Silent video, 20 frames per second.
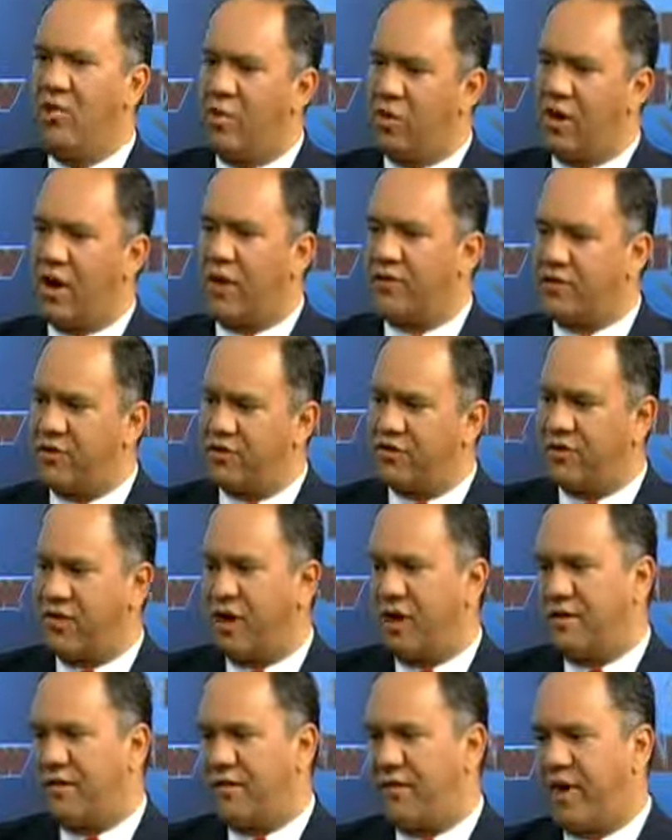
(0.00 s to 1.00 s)
We're out there
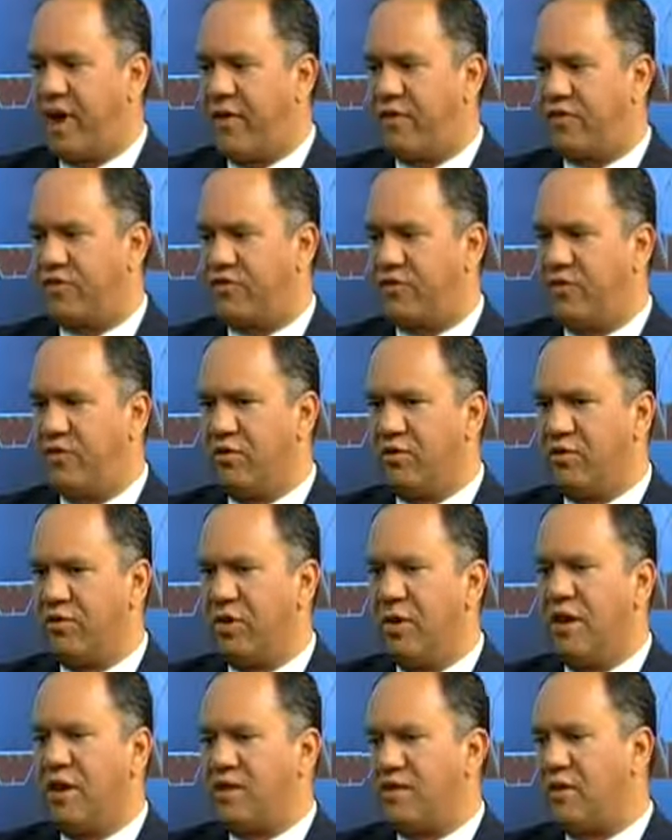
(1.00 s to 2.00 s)
trying to find the truth.
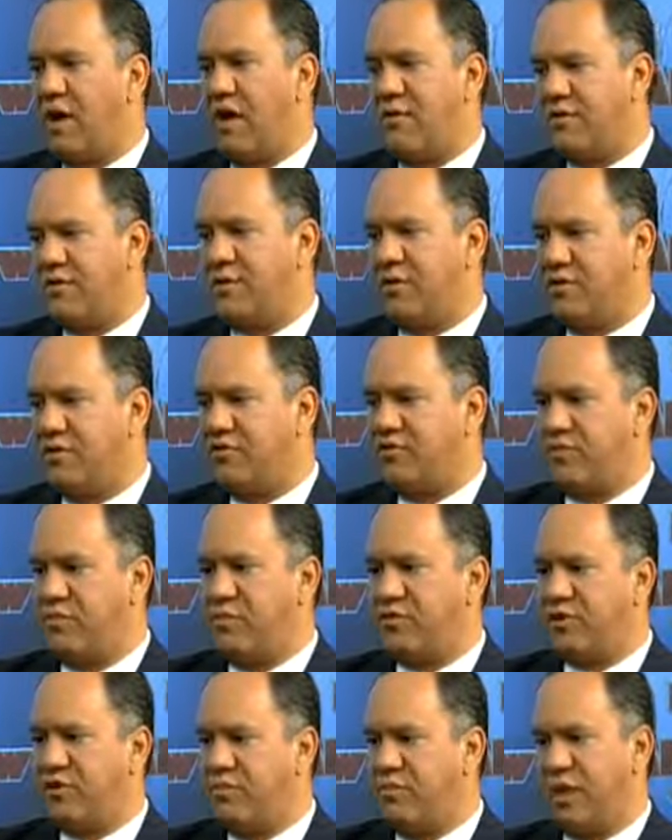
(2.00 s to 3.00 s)
So obviously the
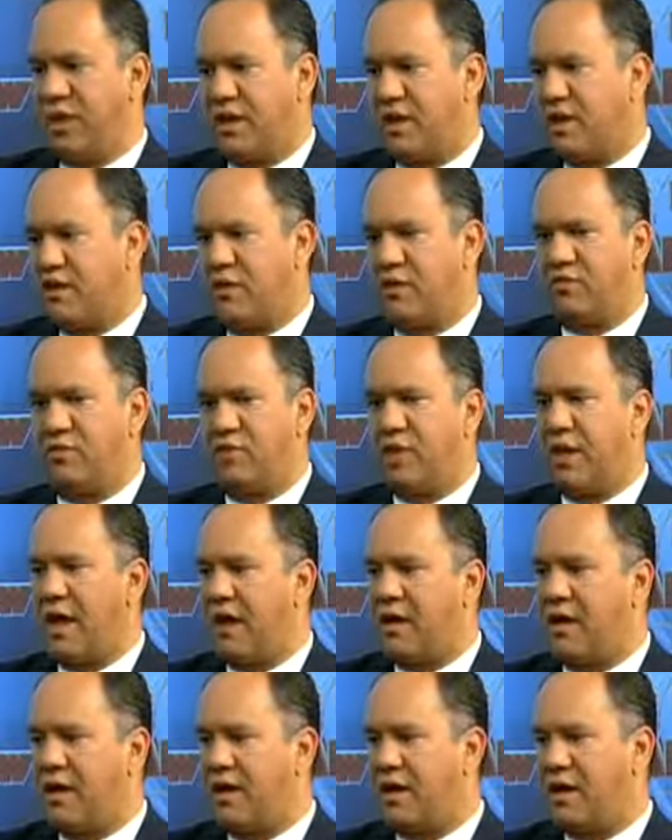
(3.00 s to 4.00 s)
truth can be killed
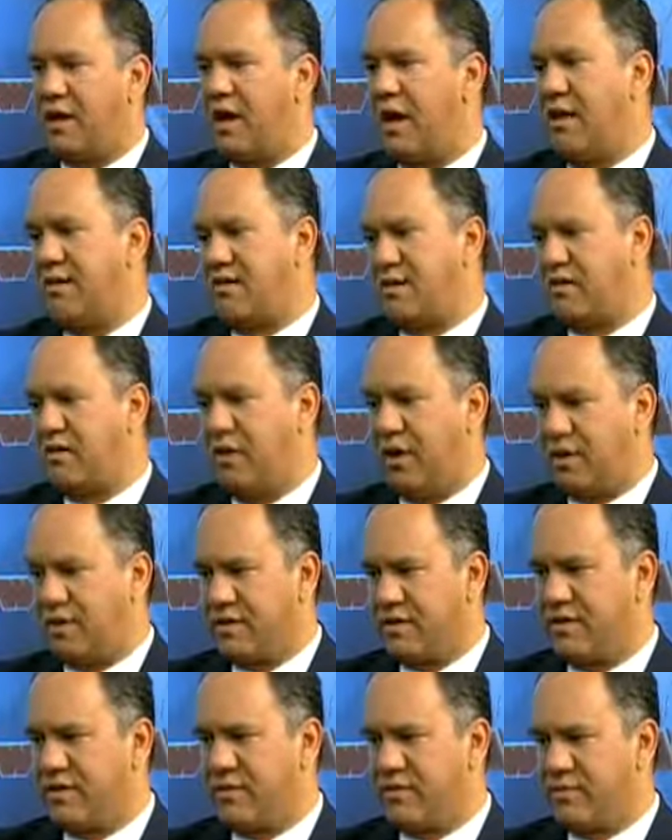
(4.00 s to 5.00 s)
without any
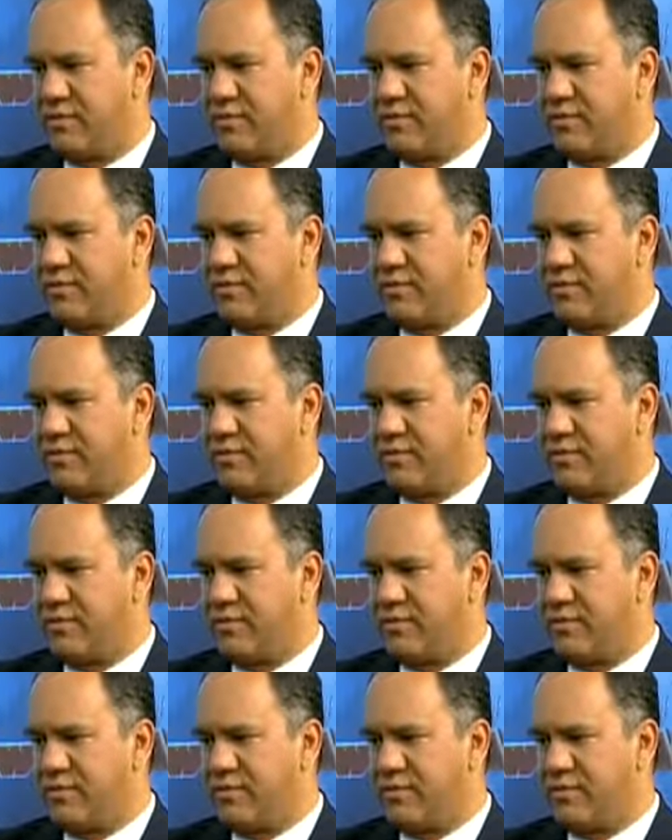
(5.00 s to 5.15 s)
consequences.